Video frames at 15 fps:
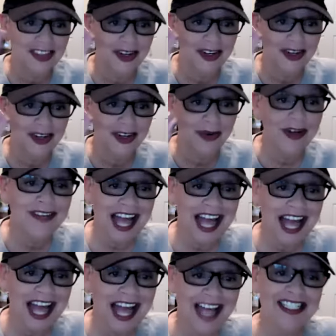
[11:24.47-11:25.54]
The
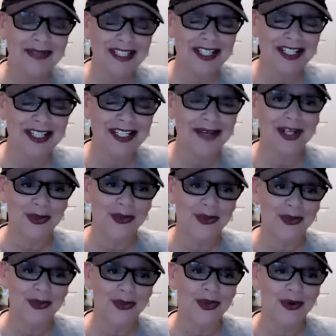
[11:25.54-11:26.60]
grieving has to be done by
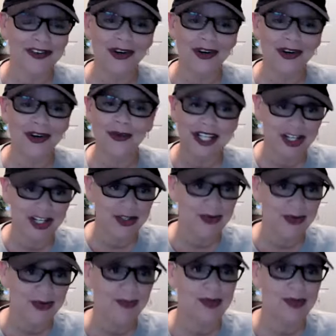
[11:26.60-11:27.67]
you, the griever,
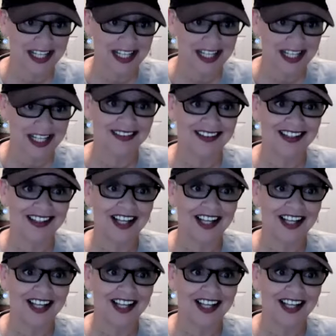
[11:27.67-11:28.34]
100%.